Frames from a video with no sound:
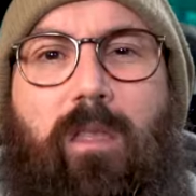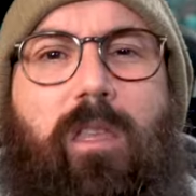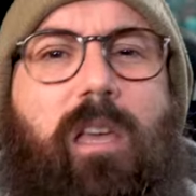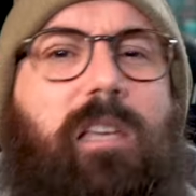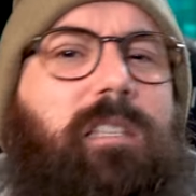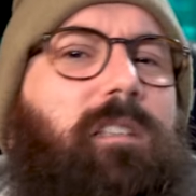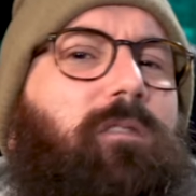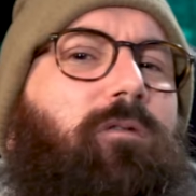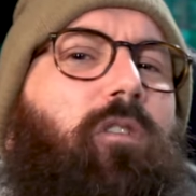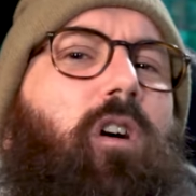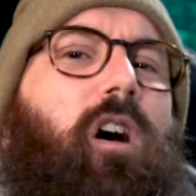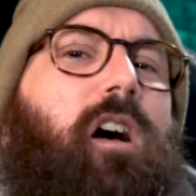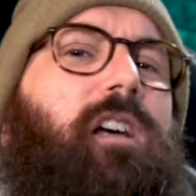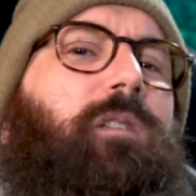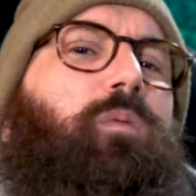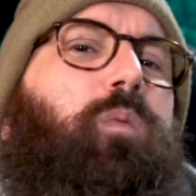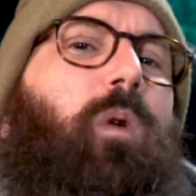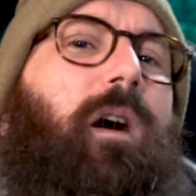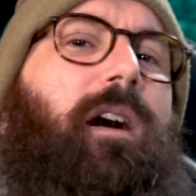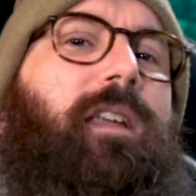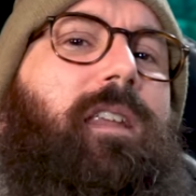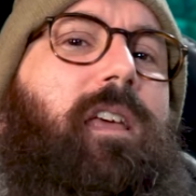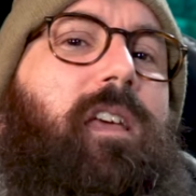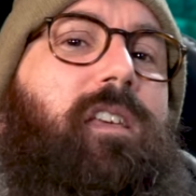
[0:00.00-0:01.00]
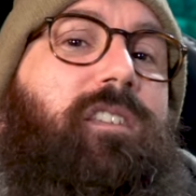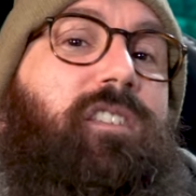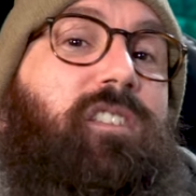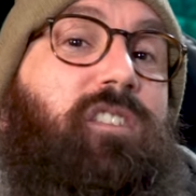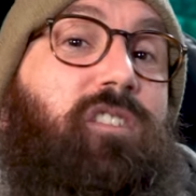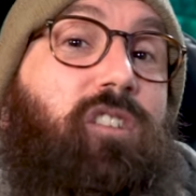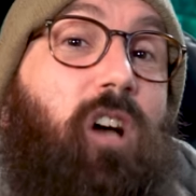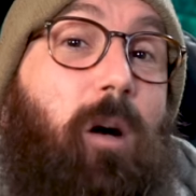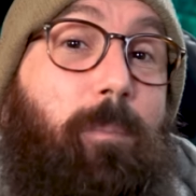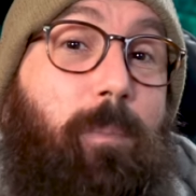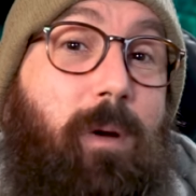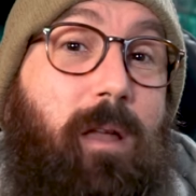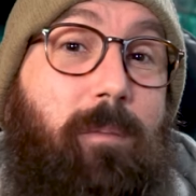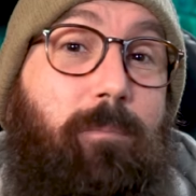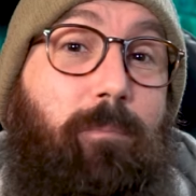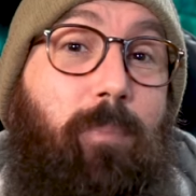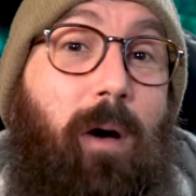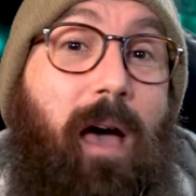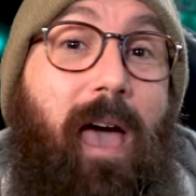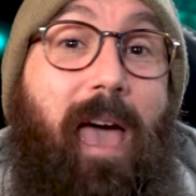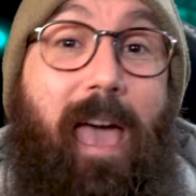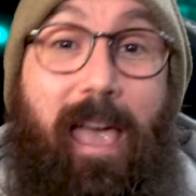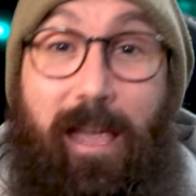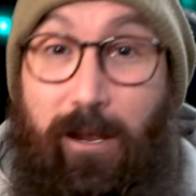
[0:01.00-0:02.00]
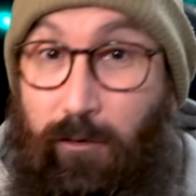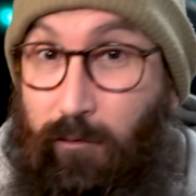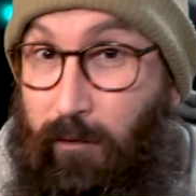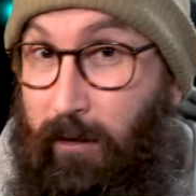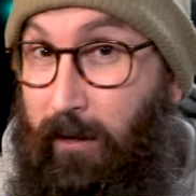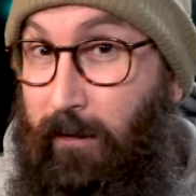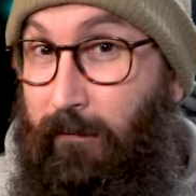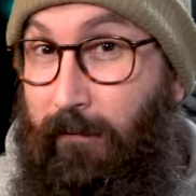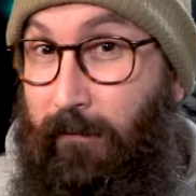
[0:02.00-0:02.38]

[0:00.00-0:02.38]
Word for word: This first one is Stop It by Adrian